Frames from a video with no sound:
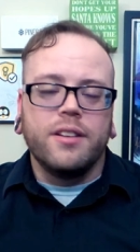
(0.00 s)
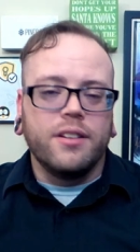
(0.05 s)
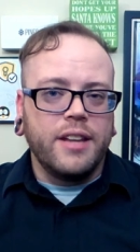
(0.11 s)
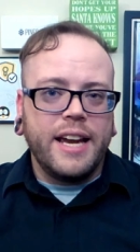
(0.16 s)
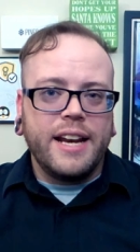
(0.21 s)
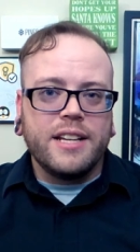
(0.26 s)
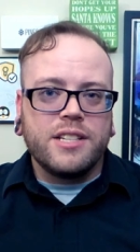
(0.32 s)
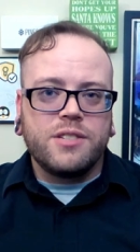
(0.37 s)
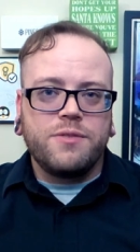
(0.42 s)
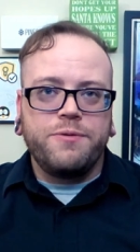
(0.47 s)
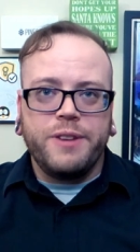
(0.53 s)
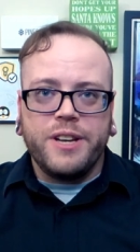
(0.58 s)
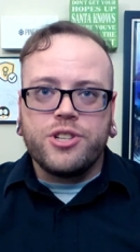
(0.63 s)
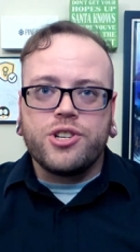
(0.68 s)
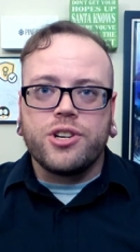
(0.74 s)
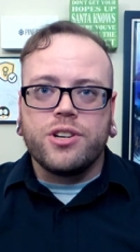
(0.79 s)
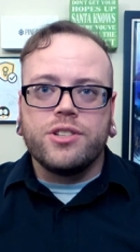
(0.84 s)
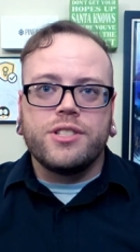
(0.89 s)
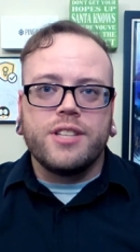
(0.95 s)
the latest
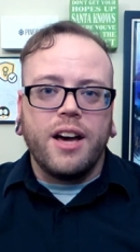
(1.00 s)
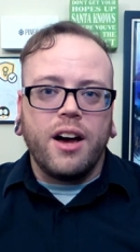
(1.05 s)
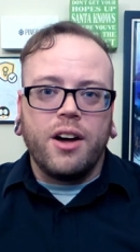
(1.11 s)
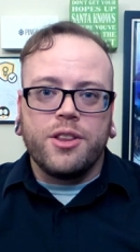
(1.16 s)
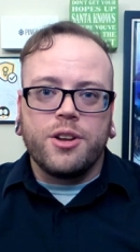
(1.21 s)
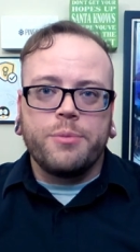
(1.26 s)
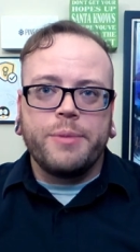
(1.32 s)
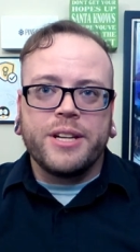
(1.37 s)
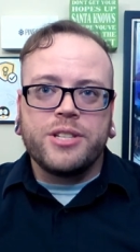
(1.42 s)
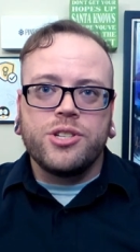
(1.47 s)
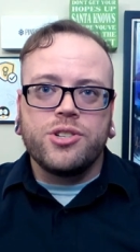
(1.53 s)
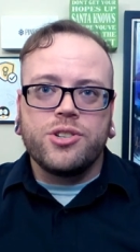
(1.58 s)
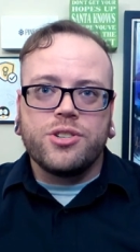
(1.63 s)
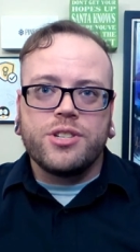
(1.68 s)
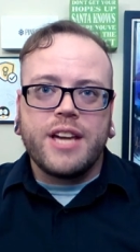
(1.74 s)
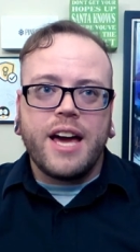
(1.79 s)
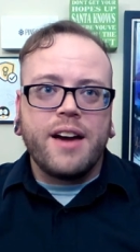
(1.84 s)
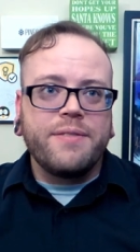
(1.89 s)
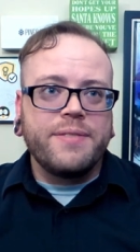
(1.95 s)
features that other
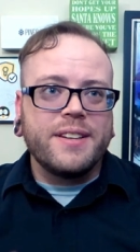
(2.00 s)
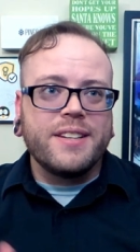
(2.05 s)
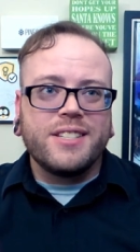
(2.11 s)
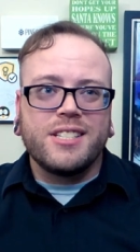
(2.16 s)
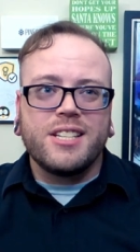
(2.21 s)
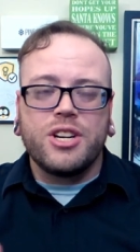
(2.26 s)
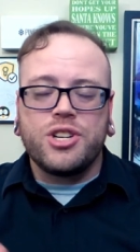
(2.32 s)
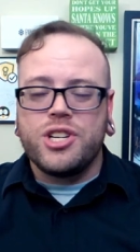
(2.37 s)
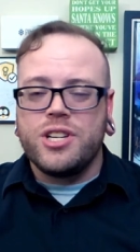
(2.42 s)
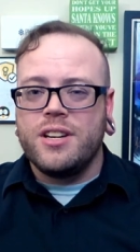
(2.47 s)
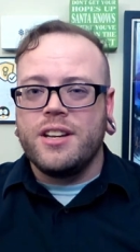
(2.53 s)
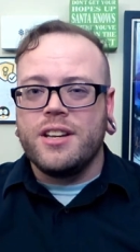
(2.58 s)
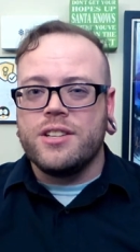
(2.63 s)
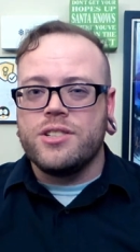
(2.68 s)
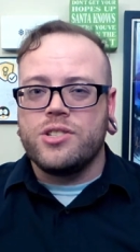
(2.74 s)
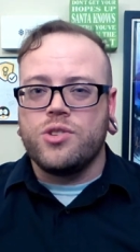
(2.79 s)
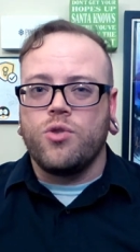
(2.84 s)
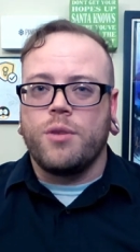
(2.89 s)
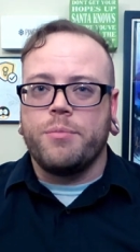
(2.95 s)
messengers have, Session
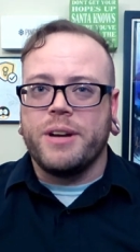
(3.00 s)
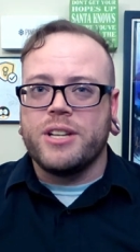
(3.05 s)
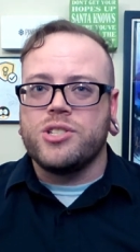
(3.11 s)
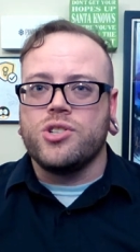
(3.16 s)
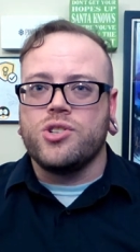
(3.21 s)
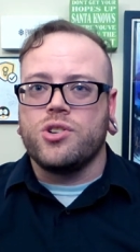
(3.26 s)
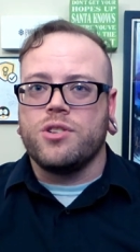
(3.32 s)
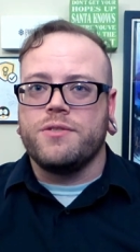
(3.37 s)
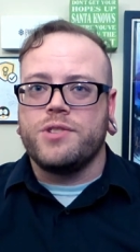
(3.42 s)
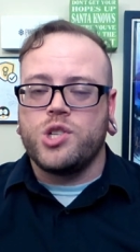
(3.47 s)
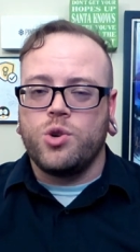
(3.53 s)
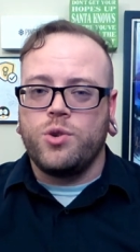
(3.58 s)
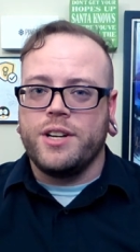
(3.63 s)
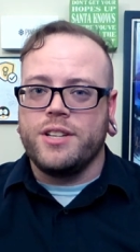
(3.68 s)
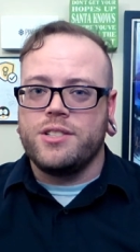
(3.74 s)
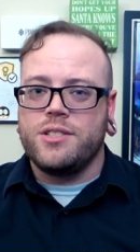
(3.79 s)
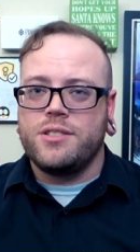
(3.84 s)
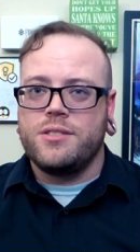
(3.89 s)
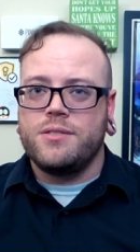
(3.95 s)
is your messenger of
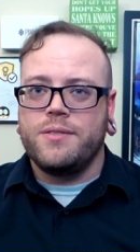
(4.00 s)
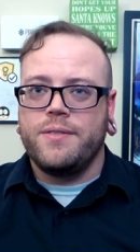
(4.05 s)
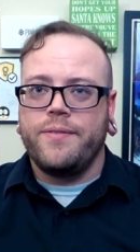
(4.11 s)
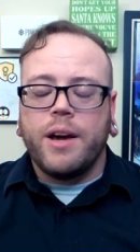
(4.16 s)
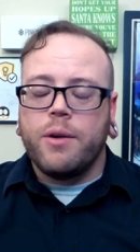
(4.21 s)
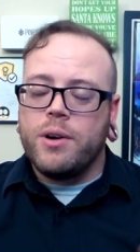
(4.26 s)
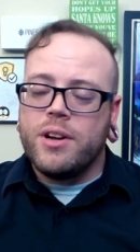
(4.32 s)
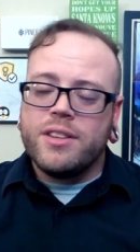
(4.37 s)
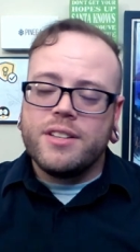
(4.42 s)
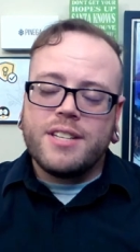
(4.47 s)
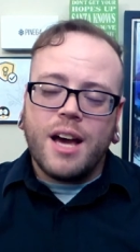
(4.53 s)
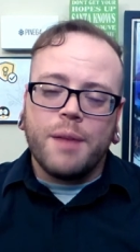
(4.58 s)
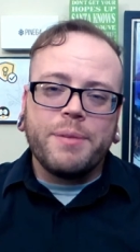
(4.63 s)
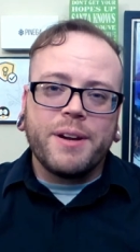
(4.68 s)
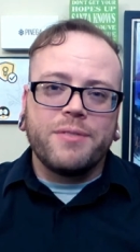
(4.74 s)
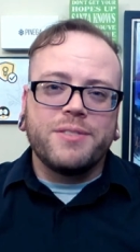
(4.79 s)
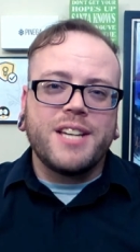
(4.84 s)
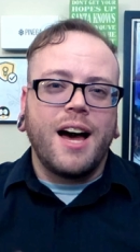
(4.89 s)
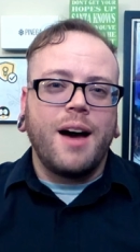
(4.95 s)
choice. Now on the
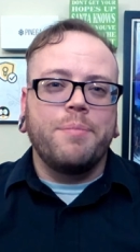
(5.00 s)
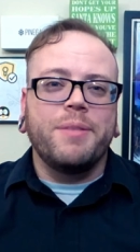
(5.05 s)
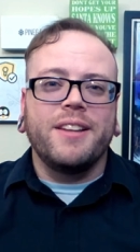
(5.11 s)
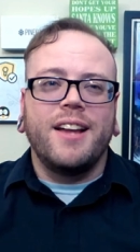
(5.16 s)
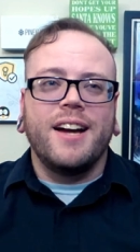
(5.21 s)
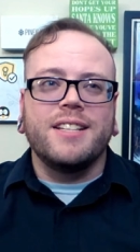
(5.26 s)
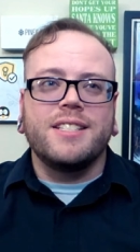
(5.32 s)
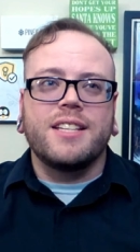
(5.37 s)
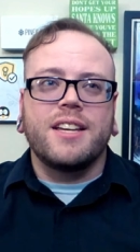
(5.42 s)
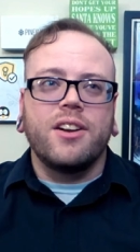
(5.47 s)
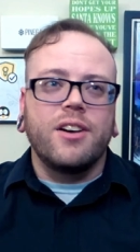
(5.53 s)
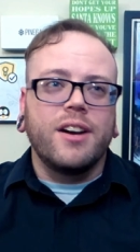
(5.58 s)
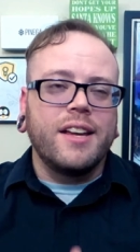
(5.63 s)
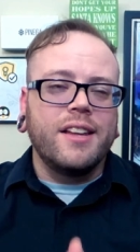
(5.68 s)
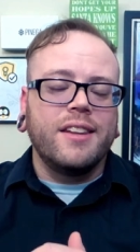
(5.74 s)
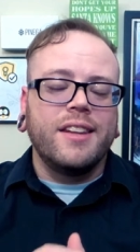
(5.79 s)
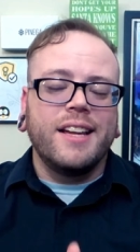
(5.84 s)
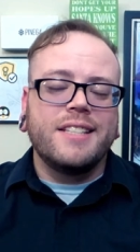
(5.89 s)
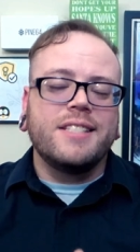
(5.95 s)
topic of top of the line
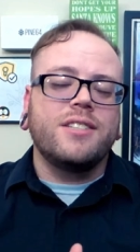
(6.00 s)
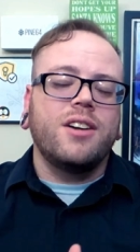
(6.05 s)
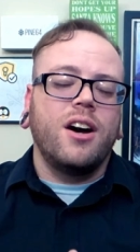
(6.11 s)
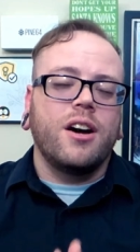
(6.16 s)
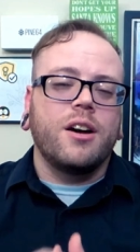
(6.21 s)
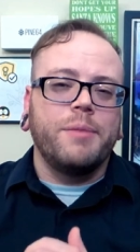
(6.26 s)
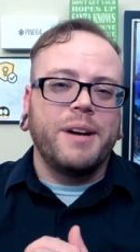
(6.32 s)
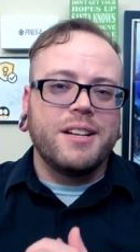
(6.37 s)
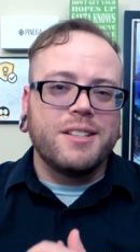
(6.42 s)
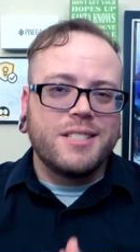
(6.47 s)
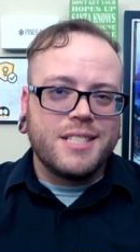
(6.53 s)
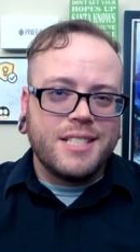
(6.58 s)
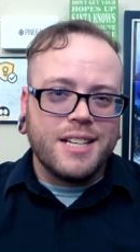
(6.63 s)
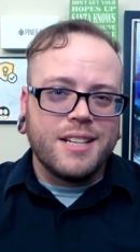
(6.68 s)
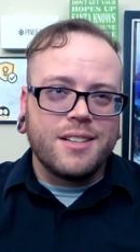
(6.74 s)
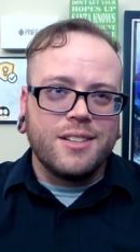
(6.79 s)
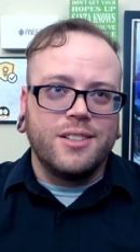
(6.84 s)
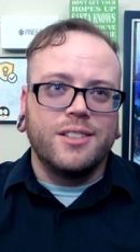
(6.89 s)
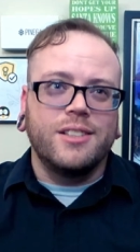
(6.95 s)
security, let's talk about
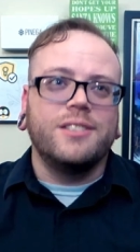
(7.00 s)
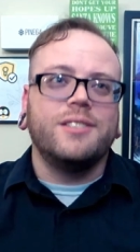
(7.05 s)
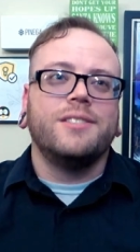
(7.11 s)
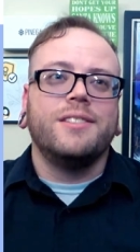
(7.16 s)
Signal.